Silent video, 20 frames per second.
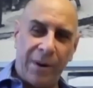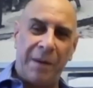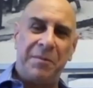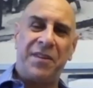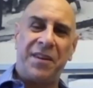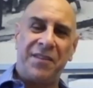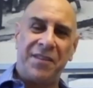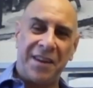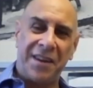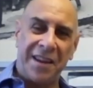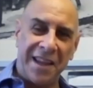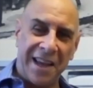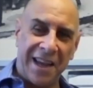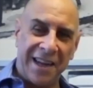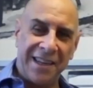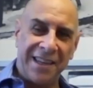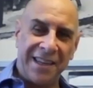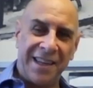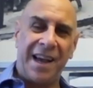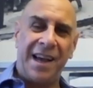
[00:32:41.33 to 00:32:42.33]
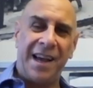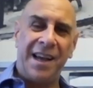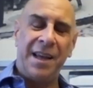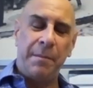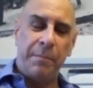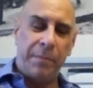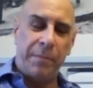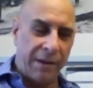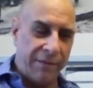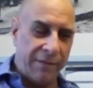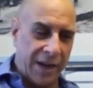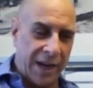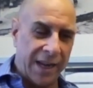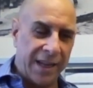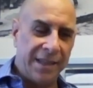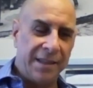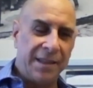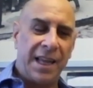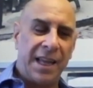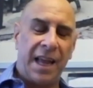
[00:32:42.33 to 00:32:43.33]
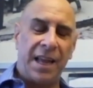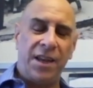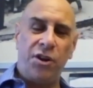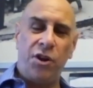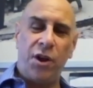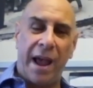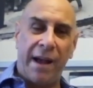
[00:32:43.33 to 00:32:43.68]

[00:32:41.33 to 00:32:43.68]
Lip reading: says it. Yeah, pivoting, and you have